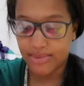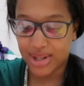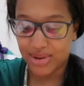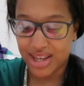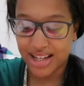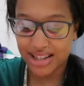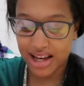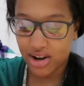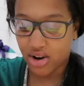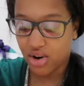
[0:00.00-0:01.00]
So that's
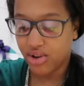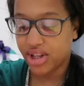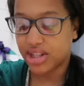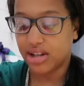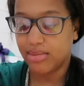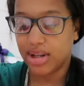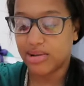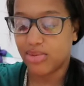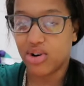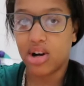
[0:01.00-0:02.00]
kind of all that's going to be
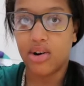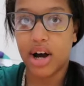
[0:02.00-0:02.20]
tomorrow.